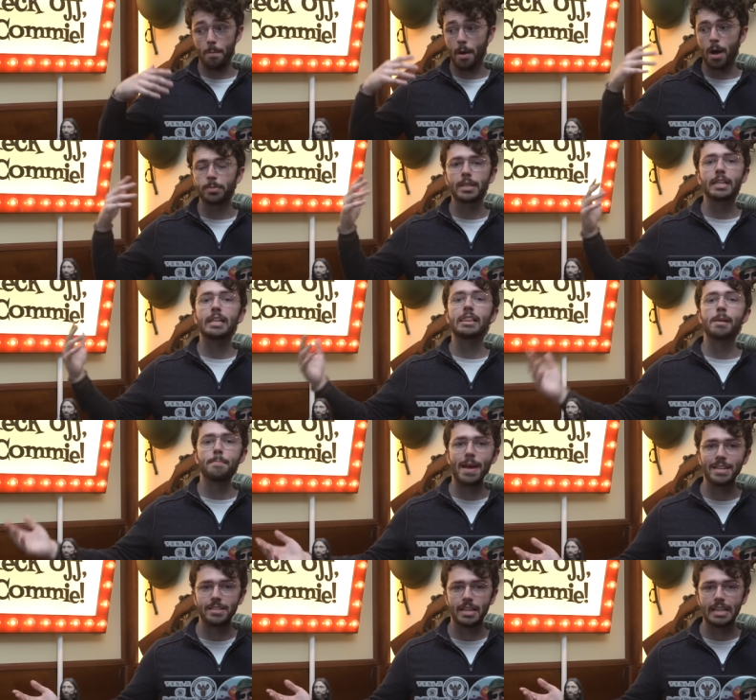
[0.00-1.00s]
publicly
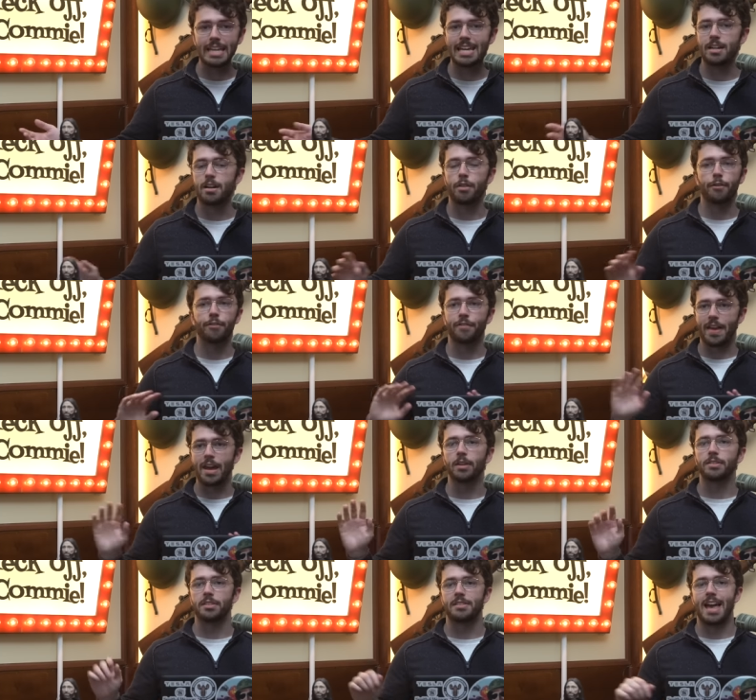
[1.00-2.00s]
lamenting yet another
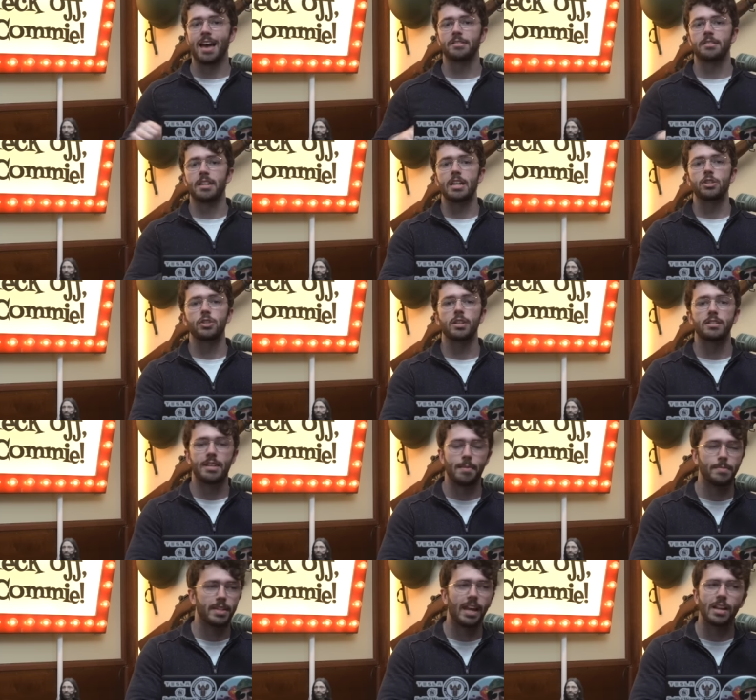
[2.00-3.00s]
failed assassination
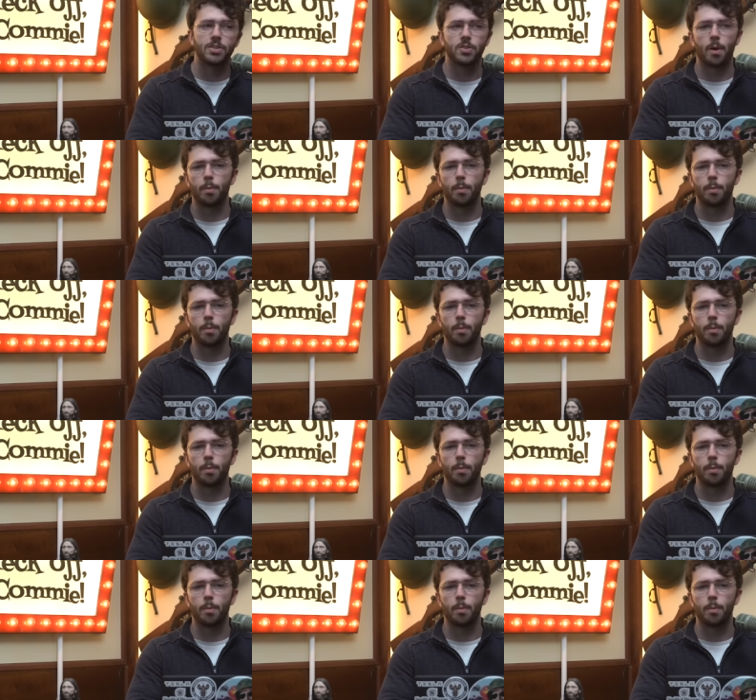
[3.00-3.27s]
attempt against